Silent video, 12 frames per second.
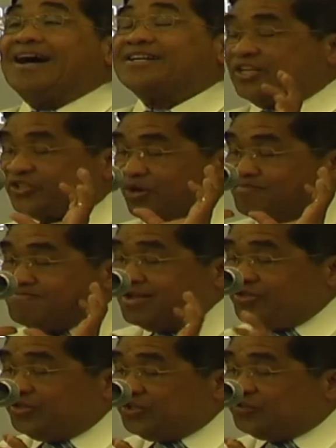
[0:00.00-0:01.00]
has a
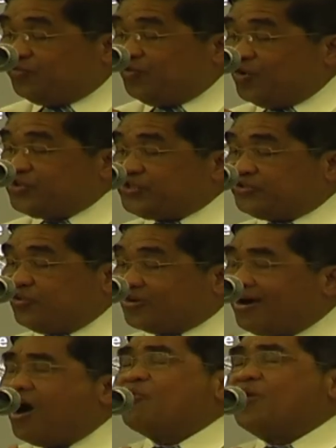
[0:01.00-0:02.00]
tremendous force to
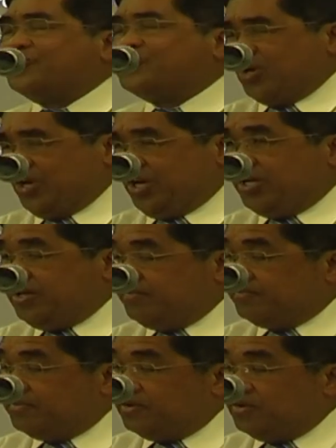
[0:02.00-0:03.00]

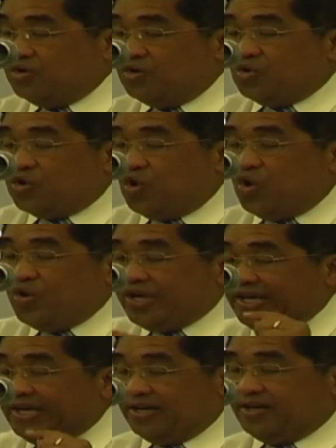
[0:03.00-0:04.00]
guarantee who
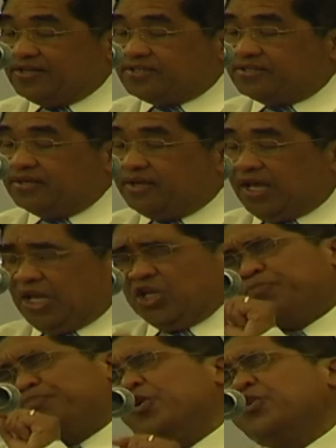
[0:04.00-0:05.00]
he is in
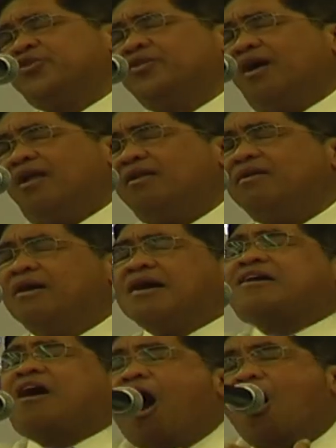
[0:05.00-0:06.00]
his personal
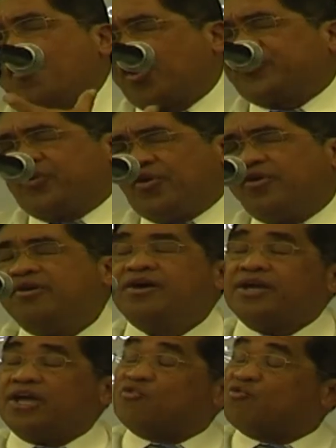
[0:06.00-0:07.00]
character
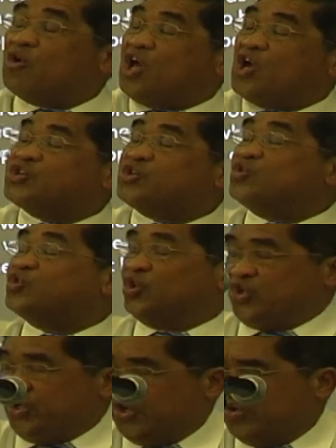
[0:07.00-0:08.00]
in relation to
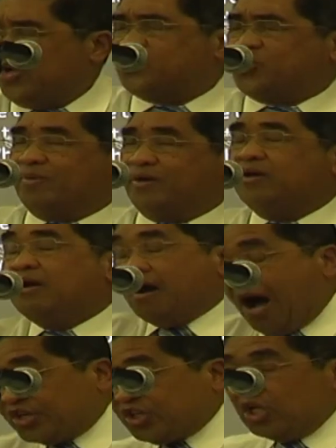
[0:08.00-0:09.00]
you and to me
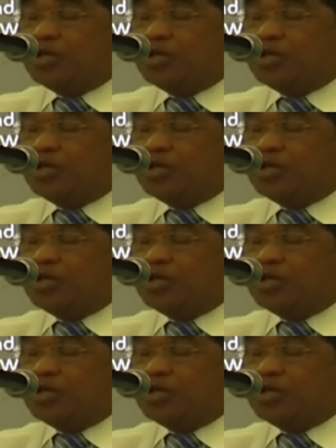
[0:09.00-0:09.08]
as a